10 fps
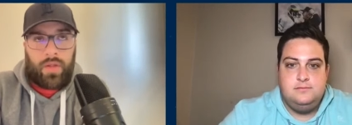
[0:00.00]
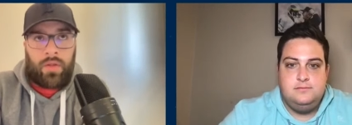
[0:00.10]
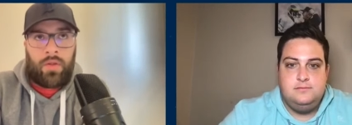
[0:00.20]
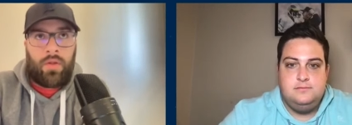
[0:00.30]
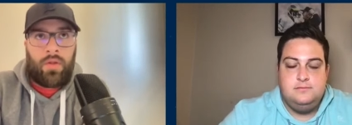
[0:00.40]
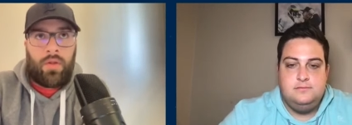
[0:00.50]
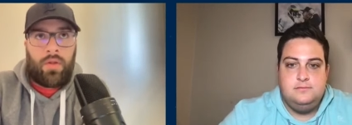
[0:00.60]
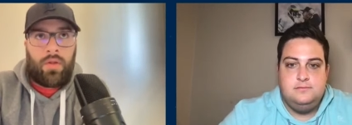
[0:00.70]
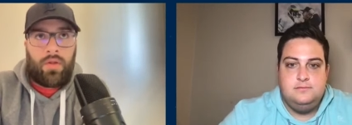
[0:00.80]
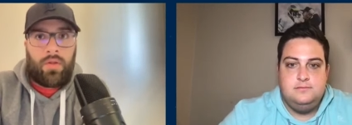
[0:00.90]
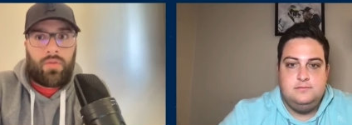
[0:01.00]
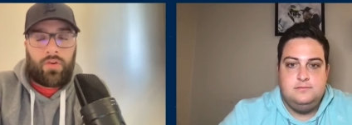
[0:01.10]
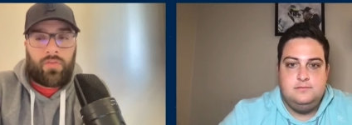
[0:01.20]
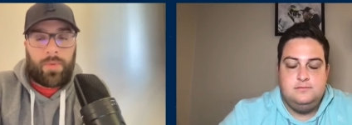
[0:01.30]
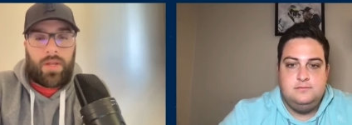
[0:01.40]
Speaker 1: like
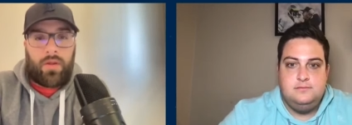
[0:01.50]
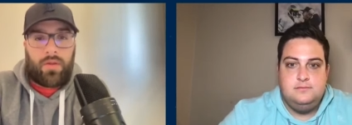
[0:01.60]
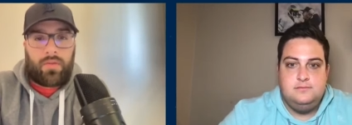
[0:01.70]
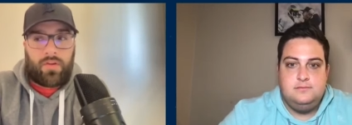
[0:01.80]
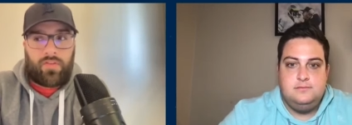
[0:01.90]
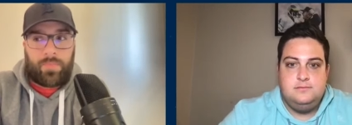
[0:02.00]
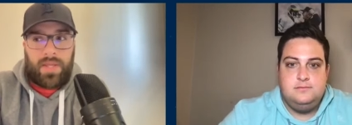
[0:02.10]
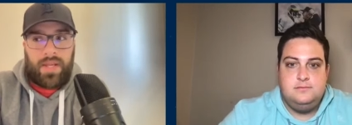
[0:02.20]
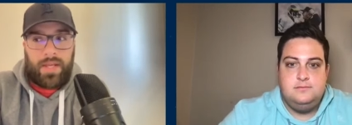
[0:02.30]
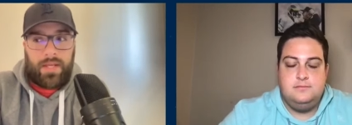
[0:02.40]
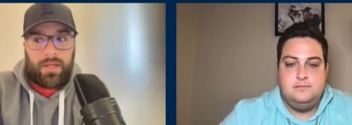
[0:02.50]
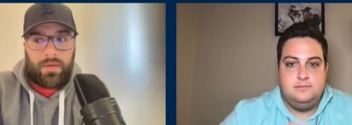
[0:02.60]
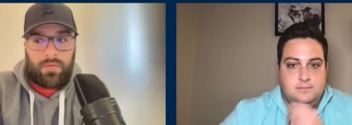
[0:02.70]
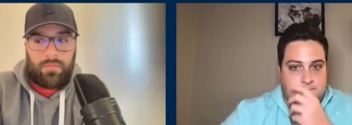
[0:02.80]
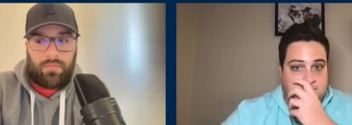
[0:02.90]
there's been a there's been a